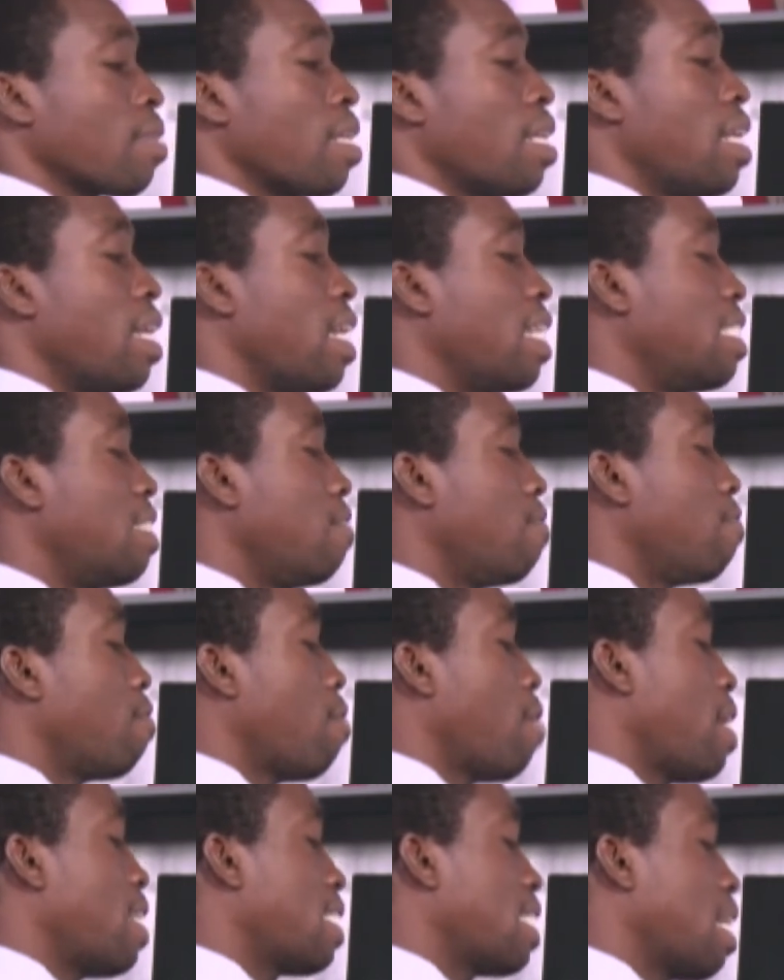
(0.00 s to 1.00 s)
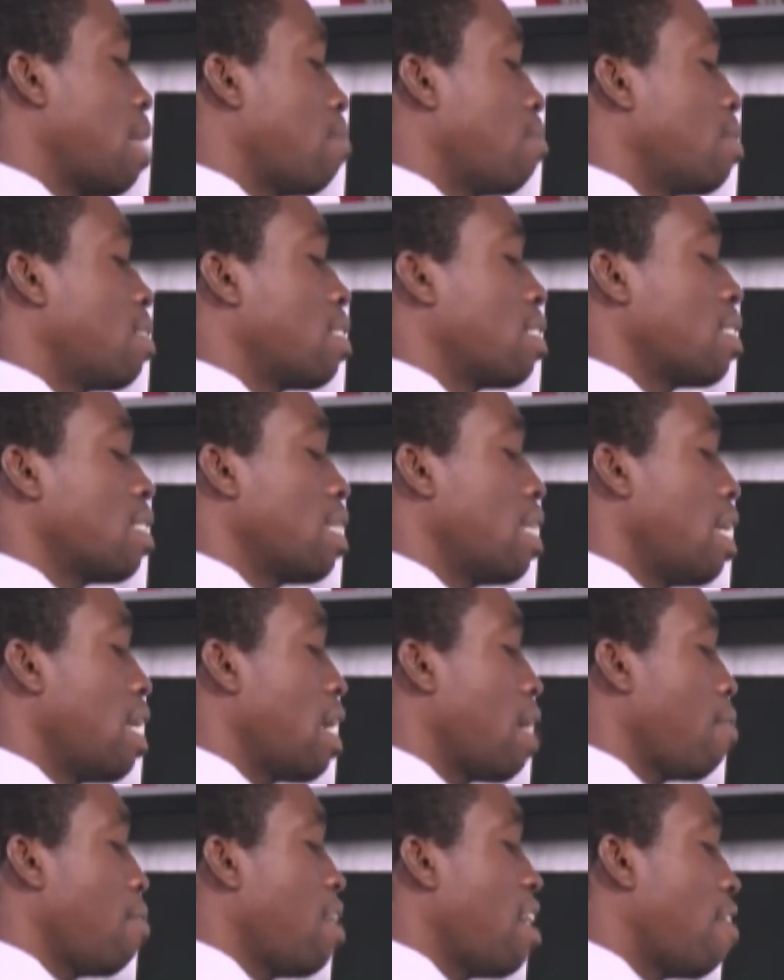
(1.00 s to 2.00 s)
Negative 4x comes here,
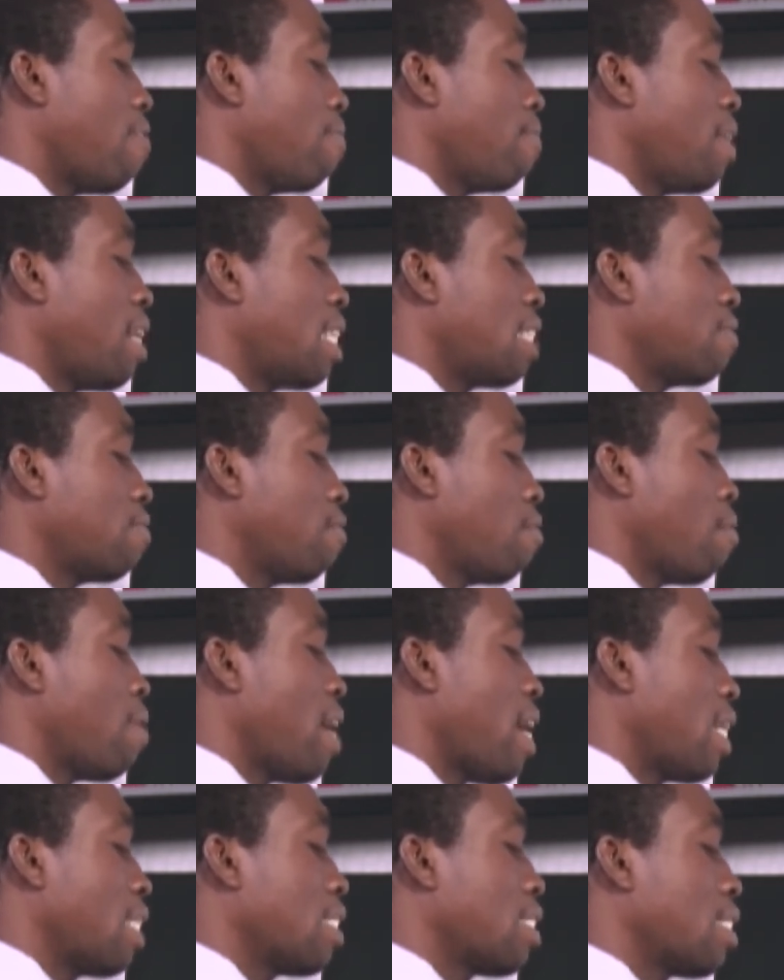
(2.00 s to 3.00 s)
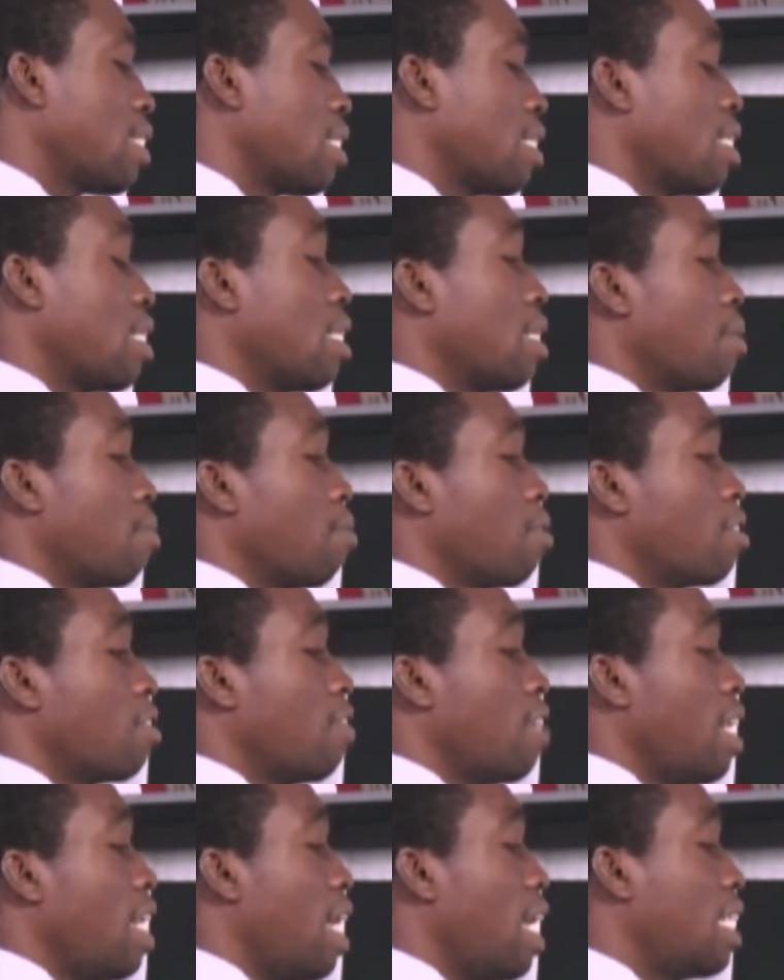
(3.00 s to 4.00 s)
we have plus 4x. because of
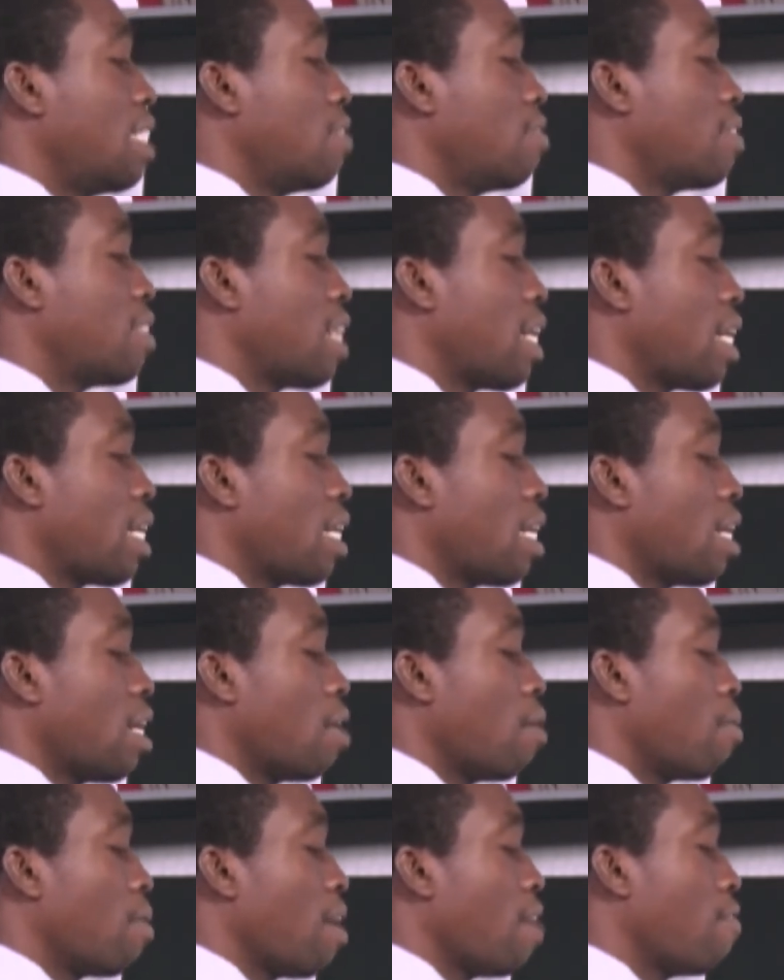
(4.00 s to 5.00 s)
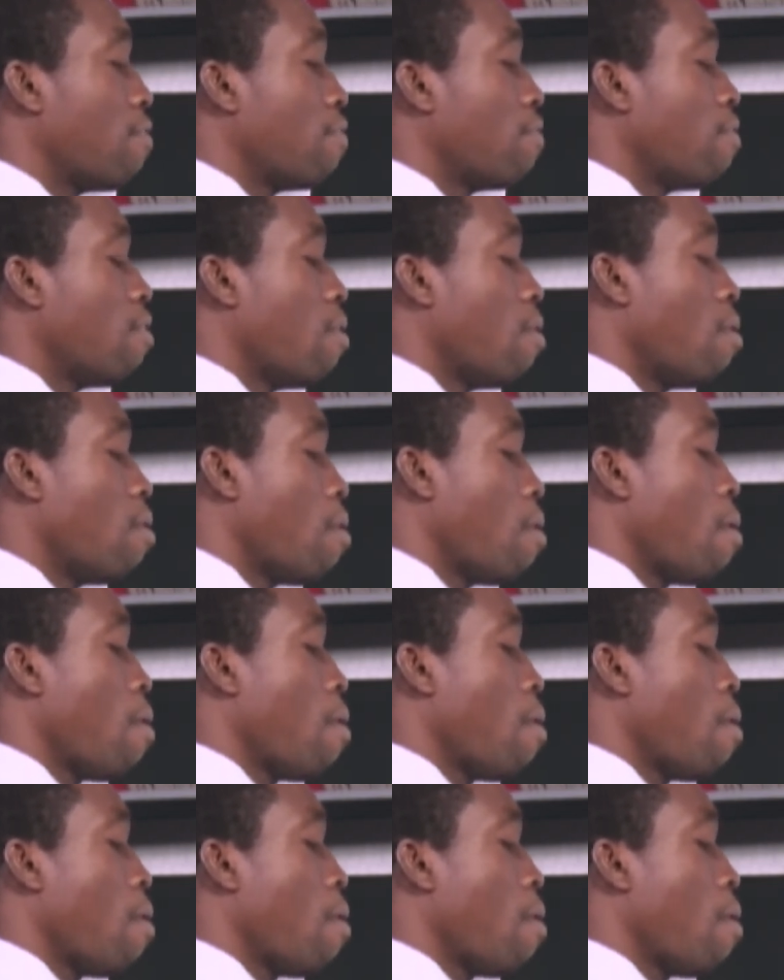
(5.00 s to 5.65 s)
the negative sign. We have 4.